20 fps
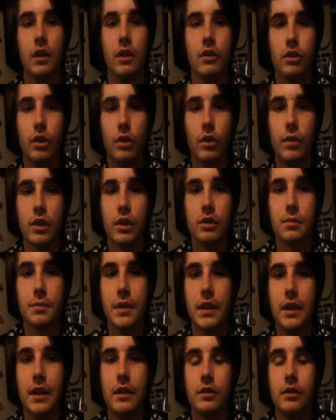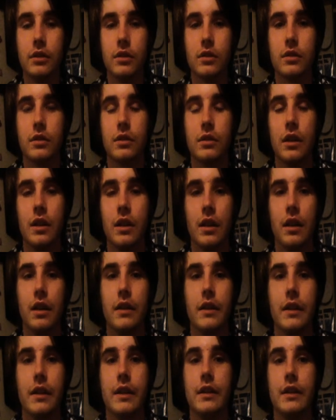Don't ask me, just
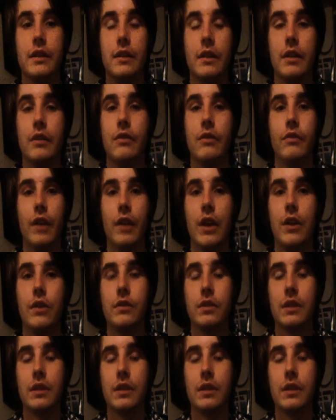he fails